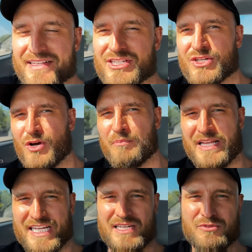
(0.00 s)
Let's just go
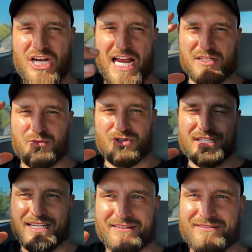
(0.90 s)
play some jazz
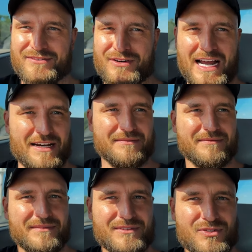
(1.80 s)
music, or not.
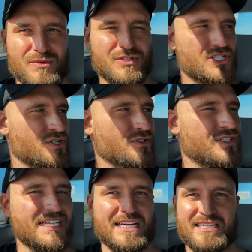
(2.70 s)
Should we just go
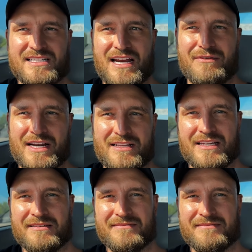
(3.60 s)
to Texas directly?